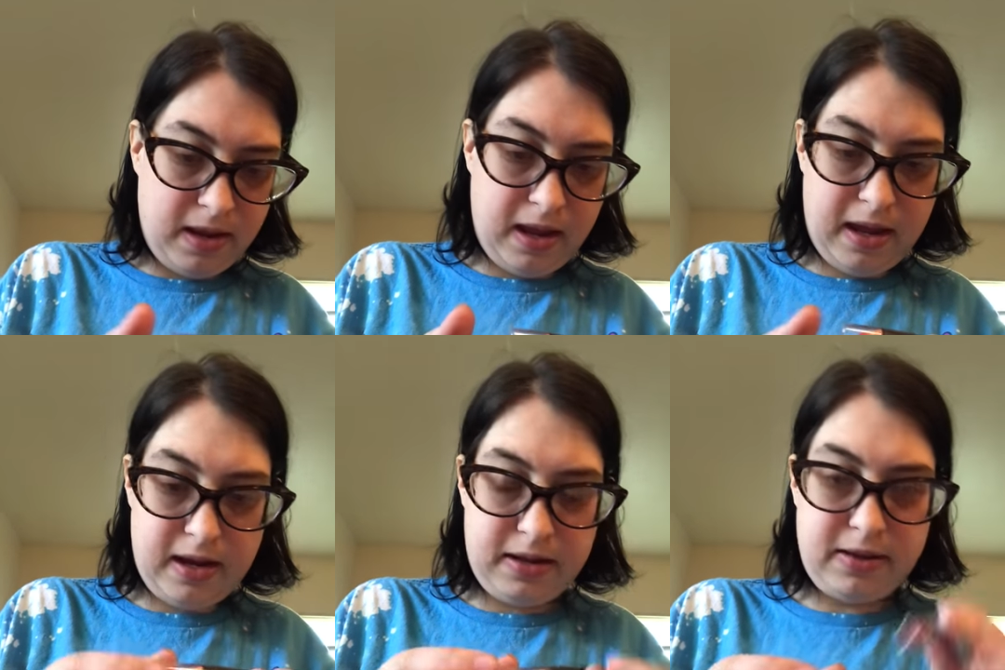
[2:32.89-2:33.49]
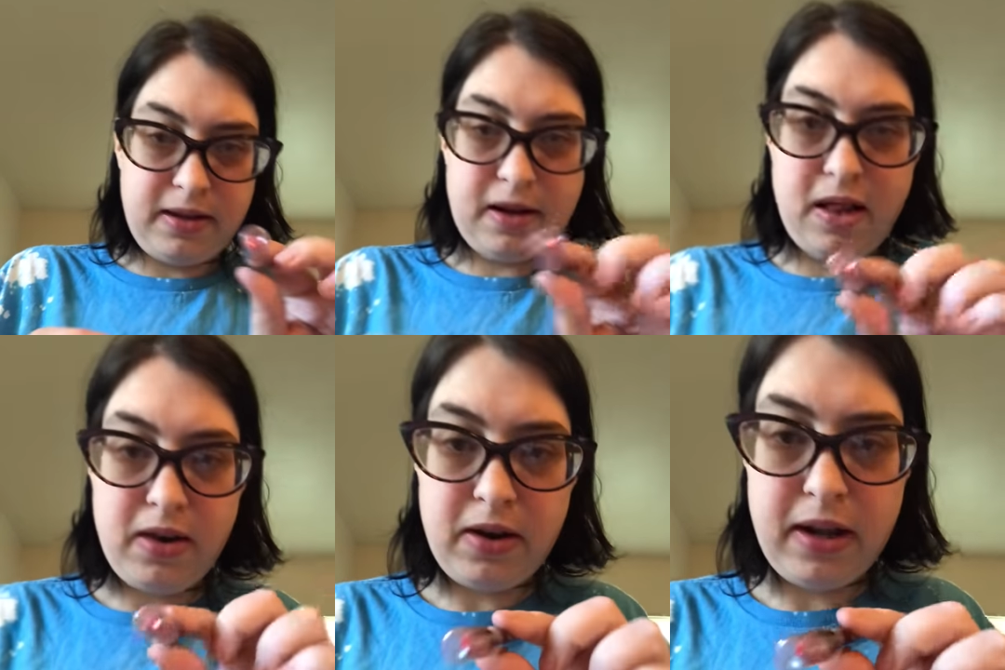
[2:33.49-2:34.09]
And it's in the
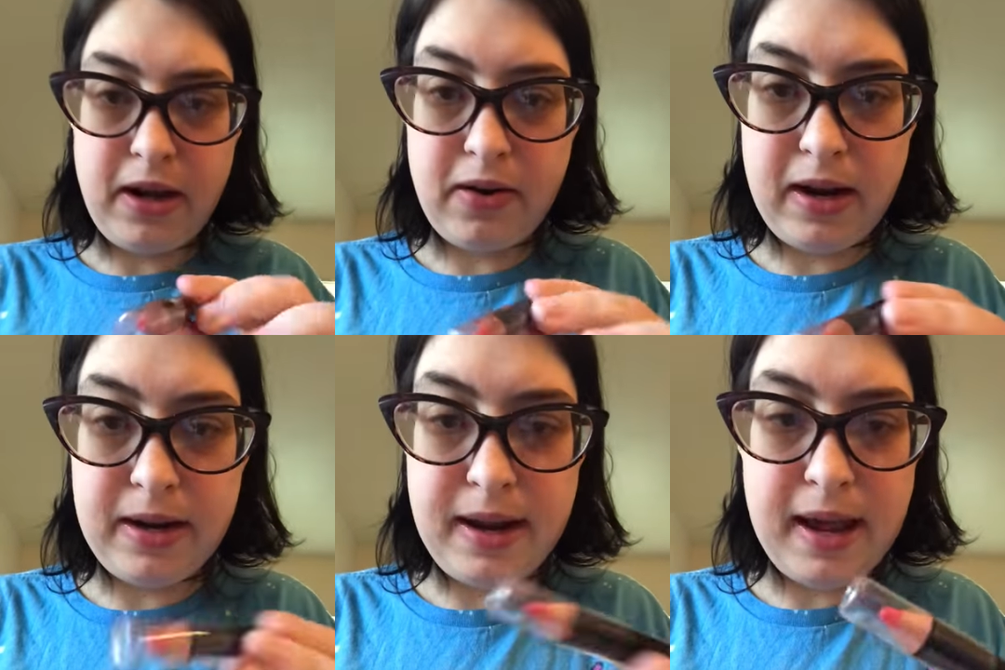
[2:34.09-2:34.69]
color Here and